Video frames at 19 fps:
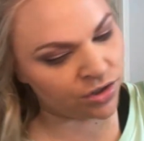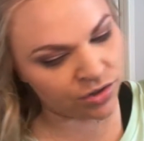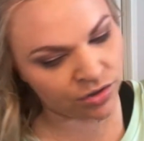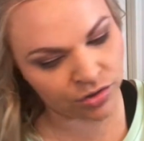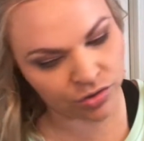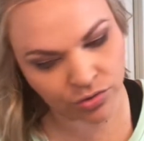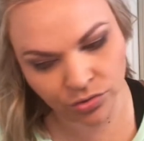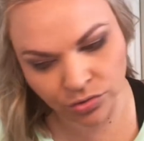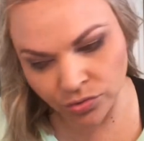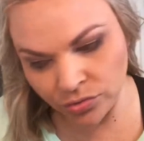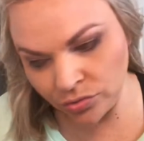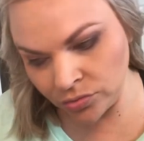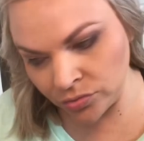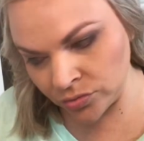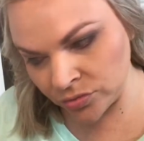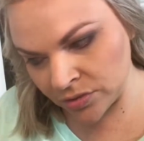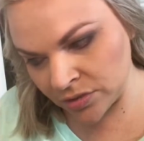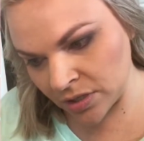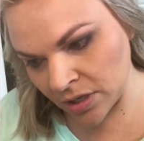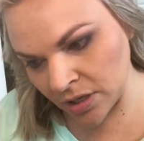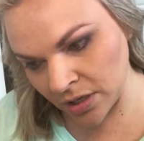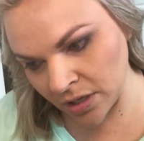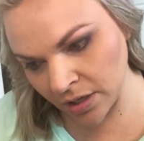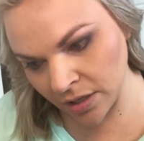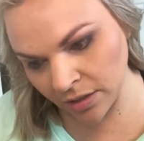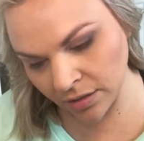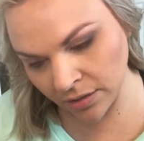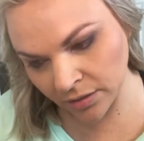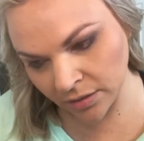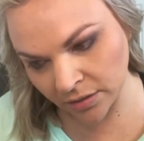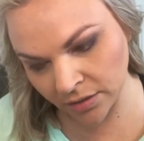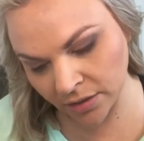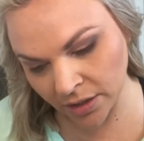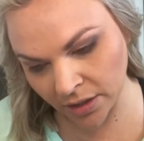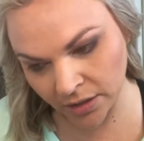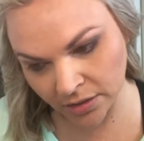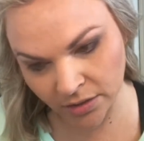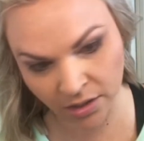use,
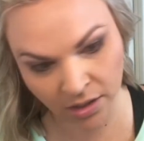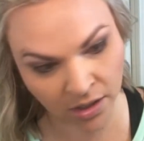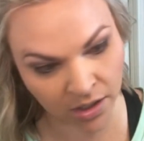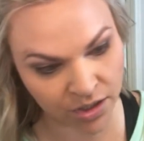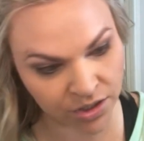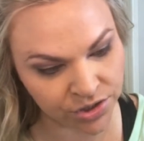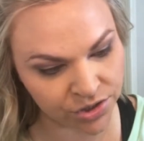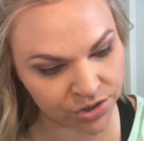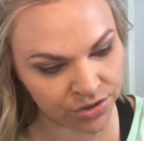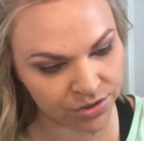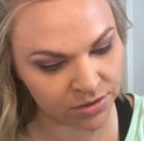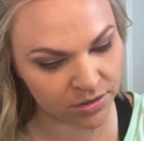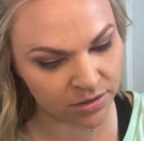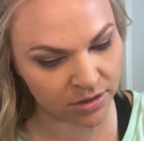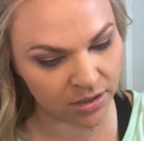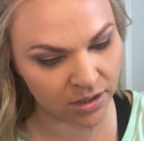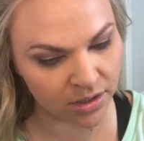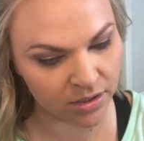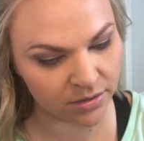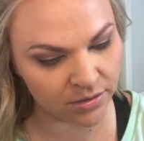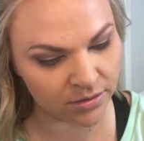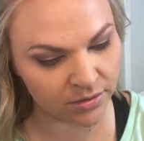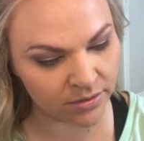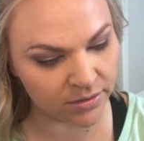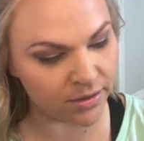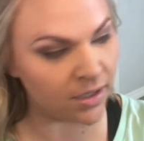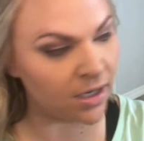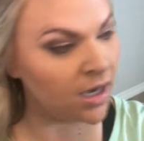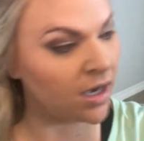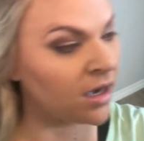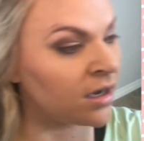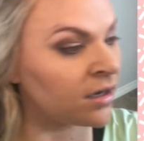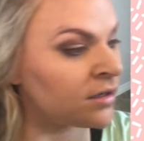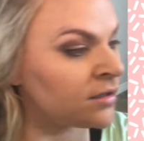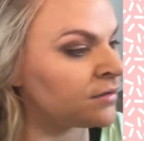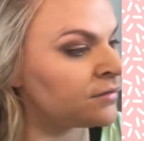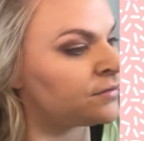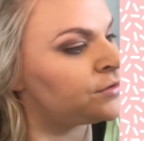
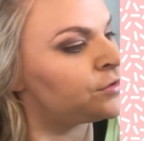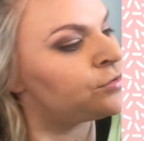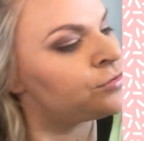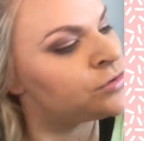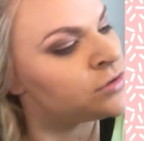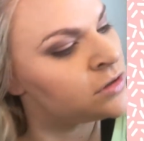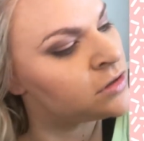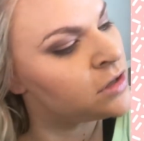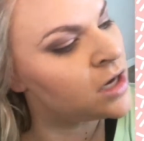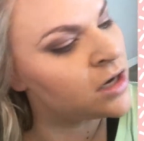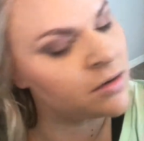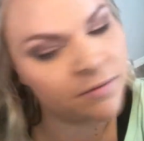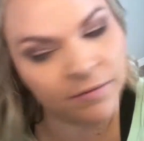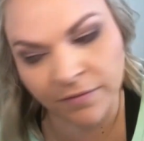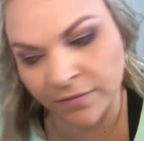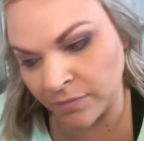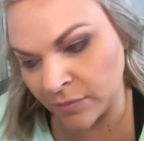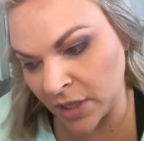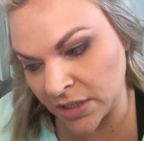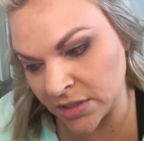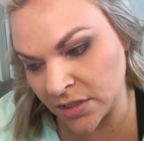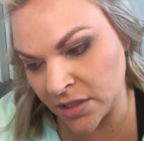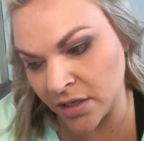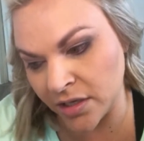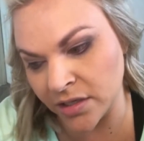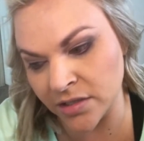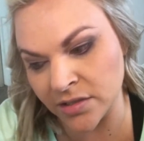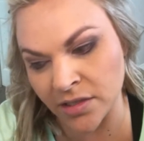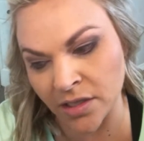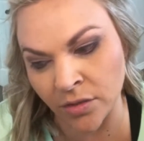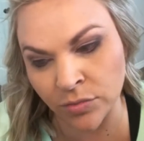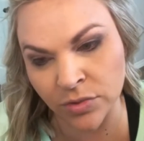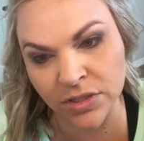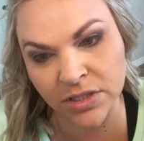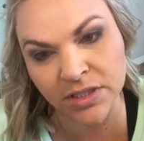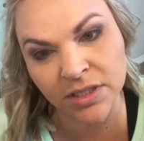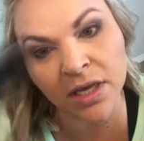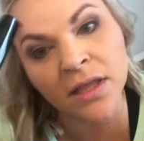I use a lot of mascaras. I
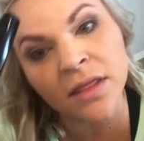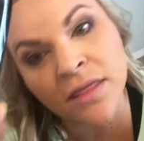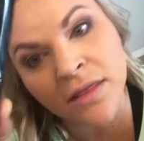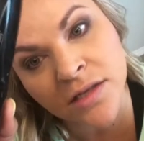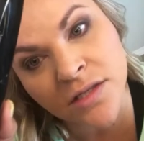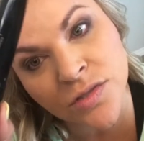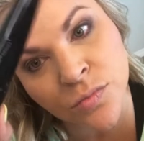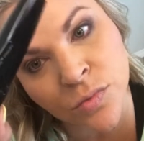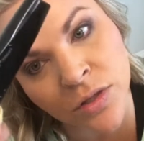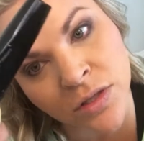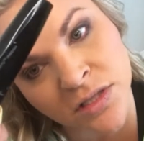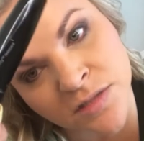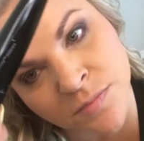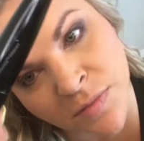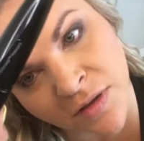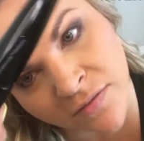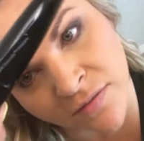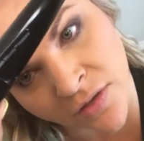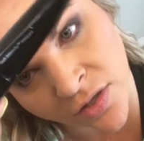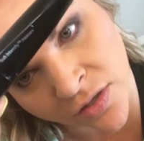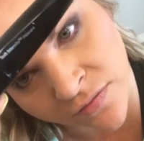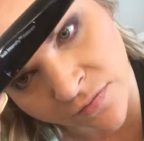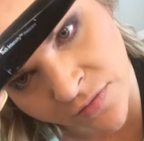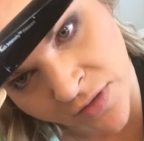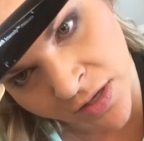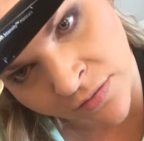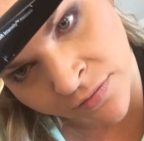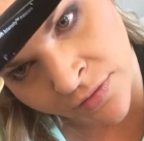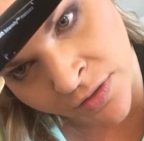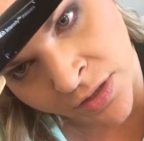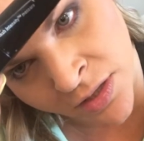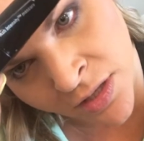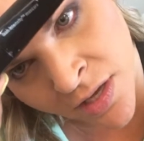would say this one is my very favorite.